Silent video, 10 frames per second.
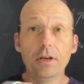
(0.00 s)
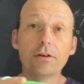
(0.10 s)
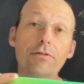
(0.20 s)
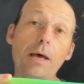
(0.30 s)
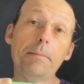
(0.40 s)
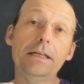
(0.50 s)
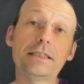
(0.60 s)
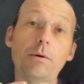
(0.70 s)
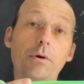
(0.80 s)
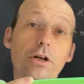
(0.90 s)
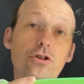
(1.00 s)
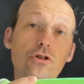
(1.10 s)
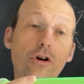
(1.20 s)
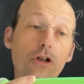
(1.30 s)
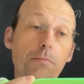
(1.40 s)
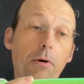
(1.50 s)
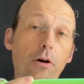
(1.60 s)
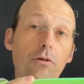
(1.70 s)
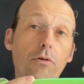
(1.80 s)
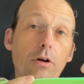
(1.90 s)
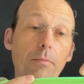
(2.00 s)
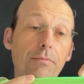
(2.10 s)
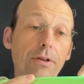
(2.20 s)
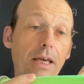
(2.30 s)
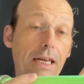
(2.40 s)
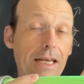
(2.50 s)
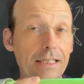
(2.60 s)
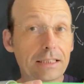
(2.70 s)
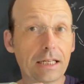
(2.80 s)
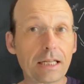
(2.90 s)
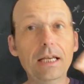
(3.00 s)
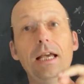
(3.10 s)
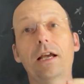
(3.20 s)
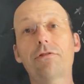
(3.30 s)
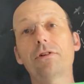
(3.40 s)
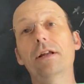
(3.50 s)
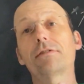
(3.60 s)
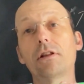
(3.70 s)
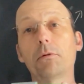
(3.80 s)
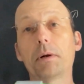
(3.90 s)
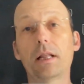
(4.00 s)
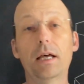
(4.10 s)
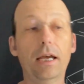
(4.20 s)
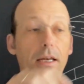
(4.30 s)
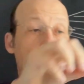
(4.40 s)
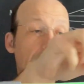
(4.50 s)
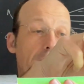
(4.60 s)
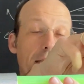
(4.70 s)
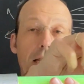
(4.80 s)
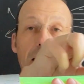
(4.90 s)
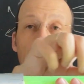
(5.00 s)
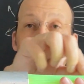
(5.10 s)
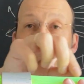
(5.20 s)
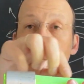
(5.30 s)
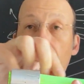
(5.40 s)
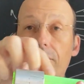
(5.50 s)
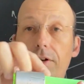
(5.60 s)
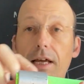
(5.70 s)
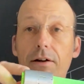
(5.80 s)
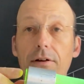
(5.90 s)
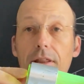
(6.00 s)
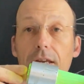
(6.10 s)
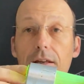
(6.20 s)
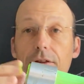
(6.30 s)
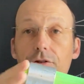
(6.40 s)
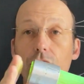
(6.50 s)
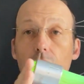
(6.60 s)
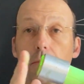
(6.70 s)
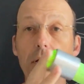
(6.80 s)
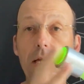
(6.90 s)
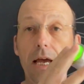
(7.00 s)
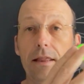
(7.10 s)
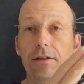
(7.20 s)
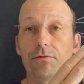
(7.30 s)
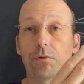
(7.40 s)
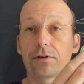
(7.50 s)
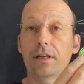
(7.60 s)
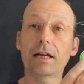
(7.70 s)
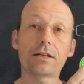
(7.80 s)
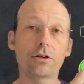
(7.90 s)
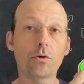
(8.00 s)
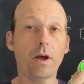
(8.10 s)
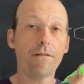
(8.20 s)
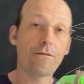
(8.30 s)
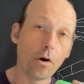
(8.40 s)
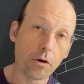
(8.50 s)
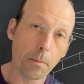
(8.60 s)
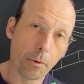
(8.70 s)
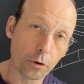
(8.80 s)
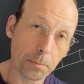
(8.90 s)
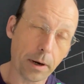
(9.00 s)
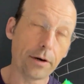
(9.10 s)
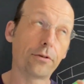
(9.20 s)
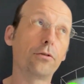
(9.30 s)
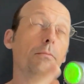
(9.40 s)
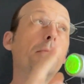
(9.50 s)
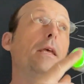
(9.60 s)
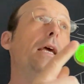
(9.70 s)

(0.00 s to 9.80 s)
So that means that when a charged particle comes and hits it, it creates a little bit of light. And that light will travel down to the end of the tube. And this was connected to a photomultiplier tube.